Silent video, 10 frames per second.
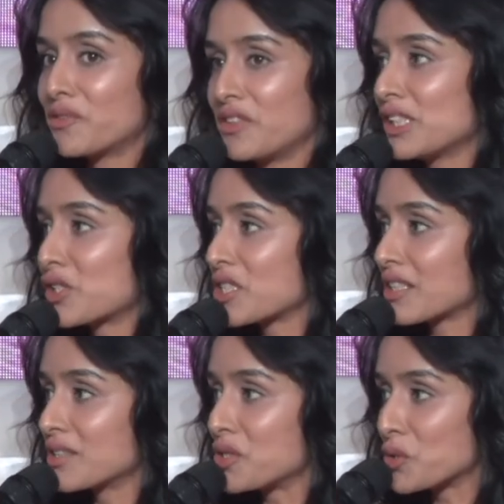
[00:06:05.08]
feel just
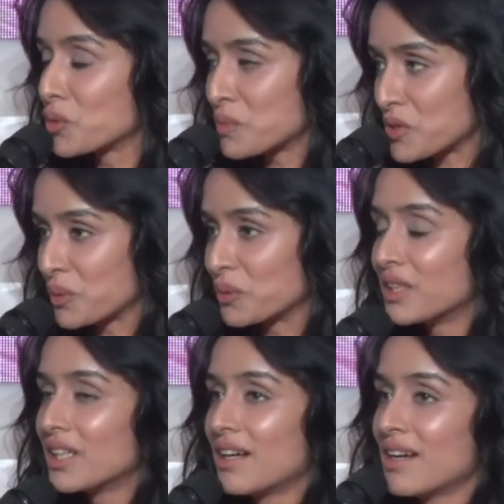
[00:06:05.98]
consumes you.
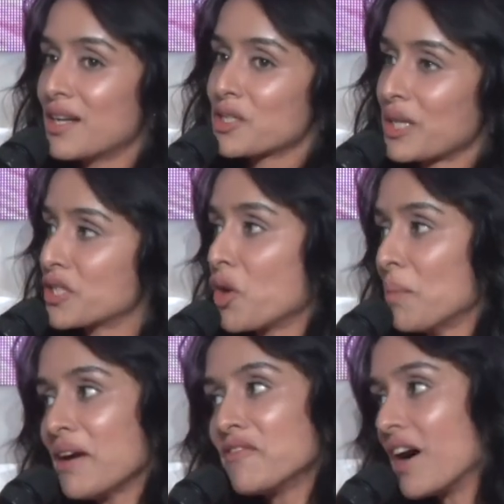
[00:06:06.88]
So I saw
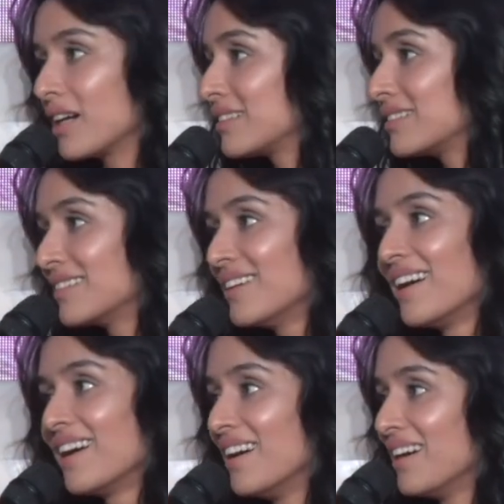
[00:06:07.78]
my father
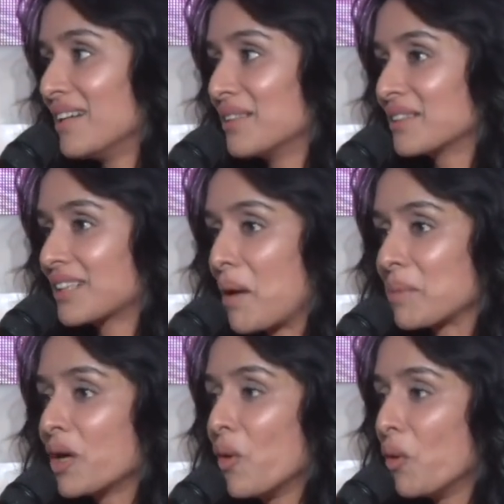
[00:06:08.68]
uh,
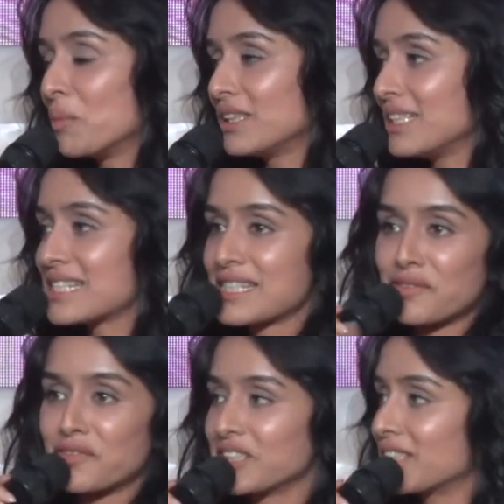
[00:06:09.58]
coming home in these
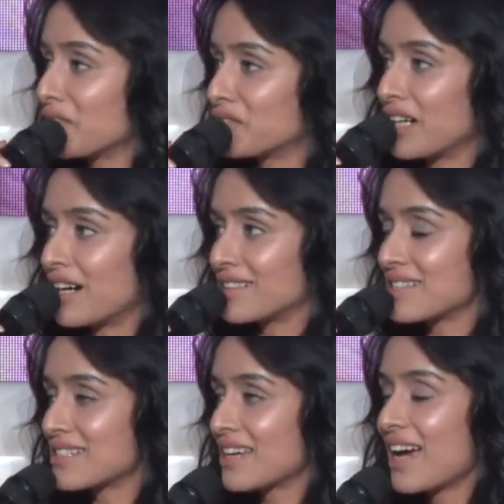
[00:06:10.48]
different avatars.
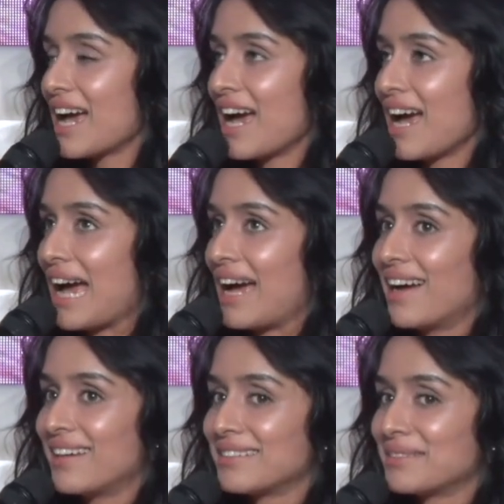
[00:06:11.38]

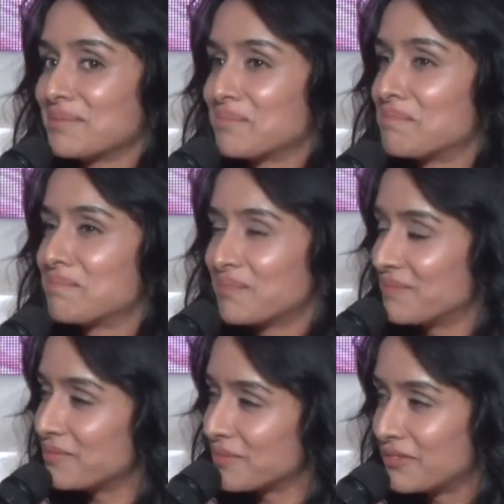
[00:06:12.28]
And
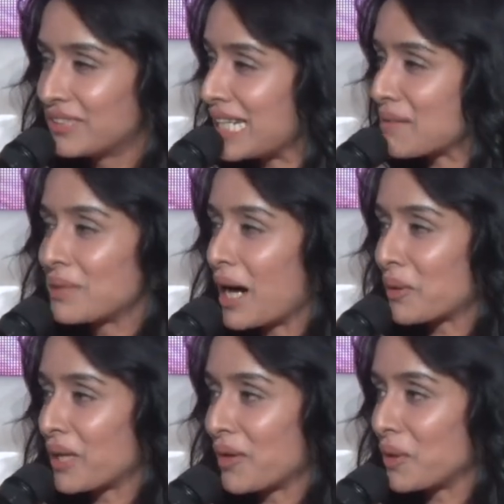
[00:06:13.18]
deep
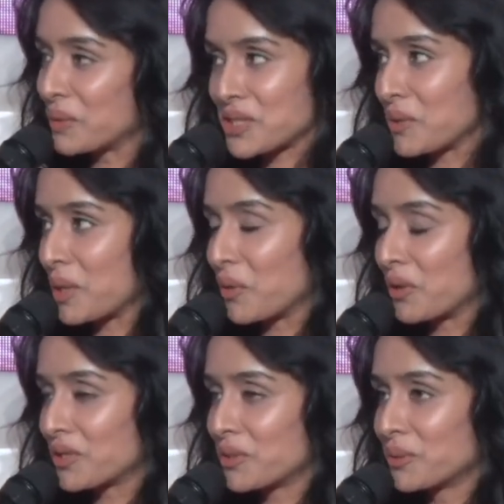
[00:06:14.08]
down, I always knew I
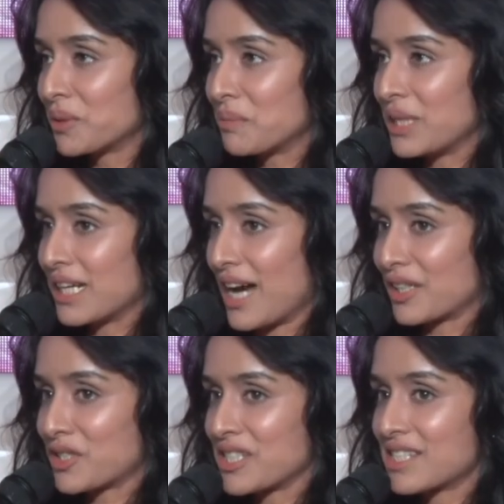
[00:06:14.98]
wanted to be an
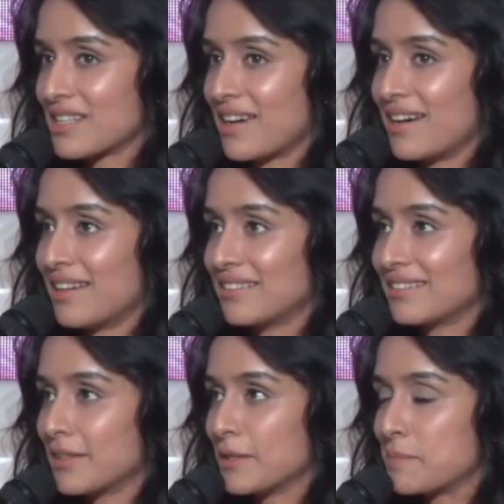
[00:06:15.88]
actress.
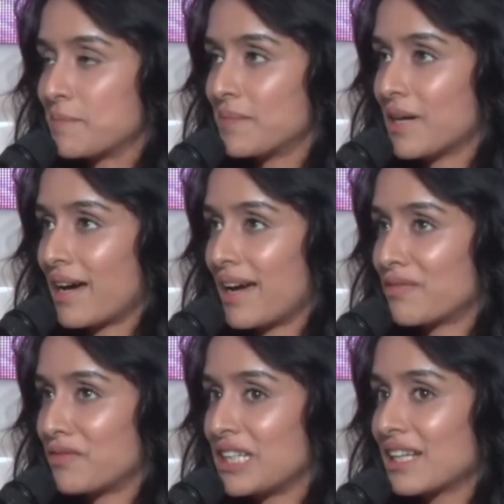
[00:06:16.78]
And uh, I, I
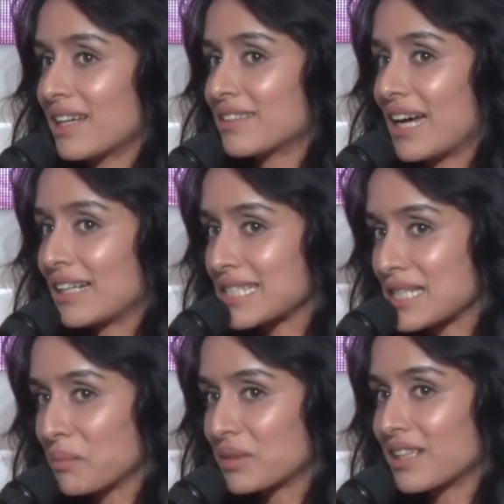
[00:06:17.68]
feel like that is
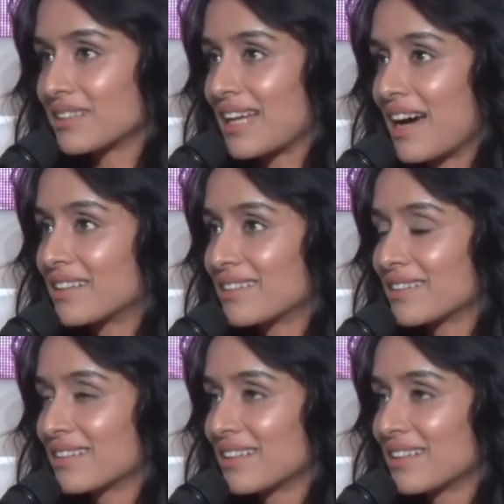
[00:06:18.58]
something that